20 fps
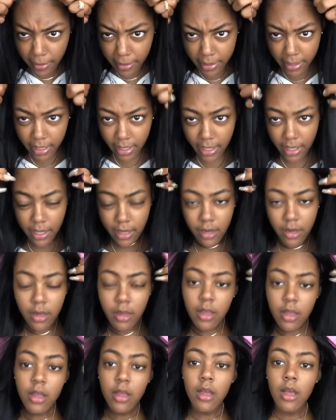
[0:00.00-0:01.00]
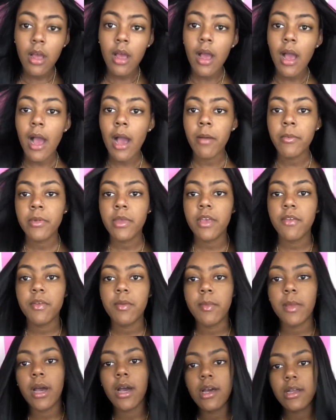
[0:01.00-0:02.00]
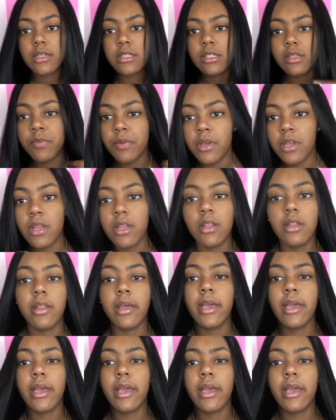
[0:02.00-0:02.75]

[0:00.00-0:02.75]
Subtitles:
Again, I'm giving my honest opinion.